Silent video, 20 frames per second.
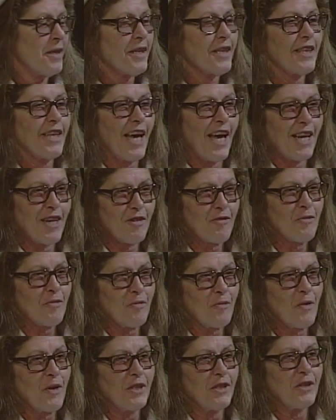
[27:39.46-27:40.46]
that
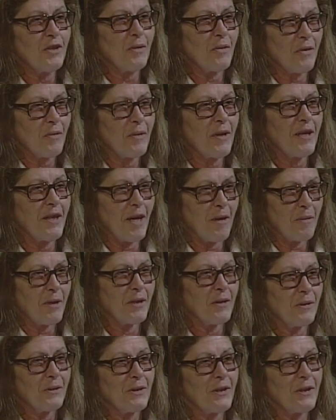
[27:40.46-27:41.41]
1, 2, 3 that we used